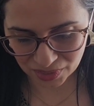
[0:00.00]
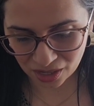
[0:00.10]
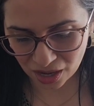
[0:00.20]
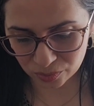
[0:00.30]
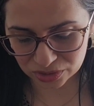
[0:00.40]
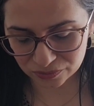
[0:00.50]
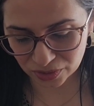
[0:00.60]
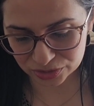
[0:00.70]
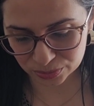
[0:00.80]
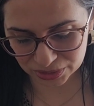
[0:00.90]
I want the
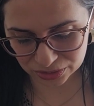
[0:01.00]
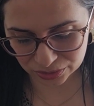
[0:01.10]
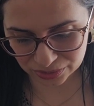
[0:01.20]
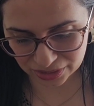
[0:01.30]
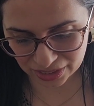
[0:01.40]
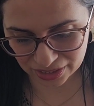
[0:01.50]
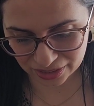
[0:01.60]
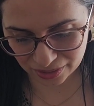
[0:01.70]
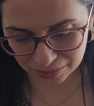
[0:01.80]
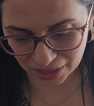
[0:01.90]
following to be included
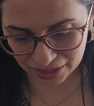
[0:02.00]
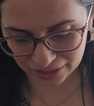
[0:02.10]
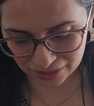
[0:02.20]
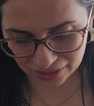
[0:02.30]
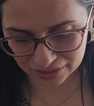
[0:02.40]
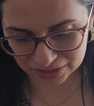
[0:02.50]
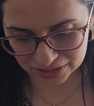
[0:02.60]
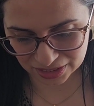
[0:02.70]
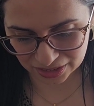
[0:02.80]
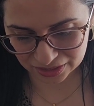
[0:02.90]
in my
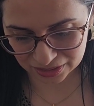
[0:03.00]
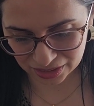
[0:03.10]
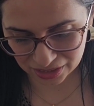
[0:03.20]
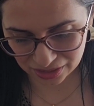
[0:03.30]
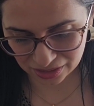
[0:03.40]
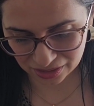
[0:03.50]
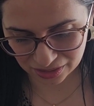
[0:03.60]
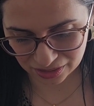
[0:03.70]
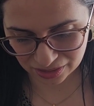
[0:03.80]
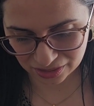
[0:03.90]
daily
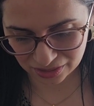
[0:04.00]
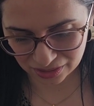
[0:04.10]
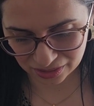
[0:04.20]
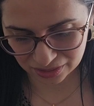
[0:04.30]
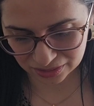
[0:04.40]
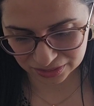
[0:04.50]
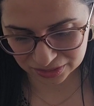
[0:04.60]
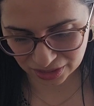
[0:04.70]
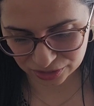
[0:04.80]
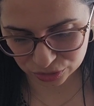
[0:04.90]

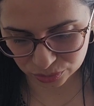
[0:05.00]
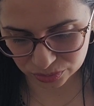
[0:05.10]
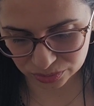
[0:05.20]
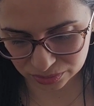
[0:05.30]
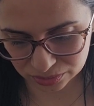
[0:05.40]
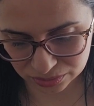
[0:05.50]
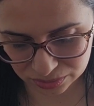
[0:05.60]
schedule.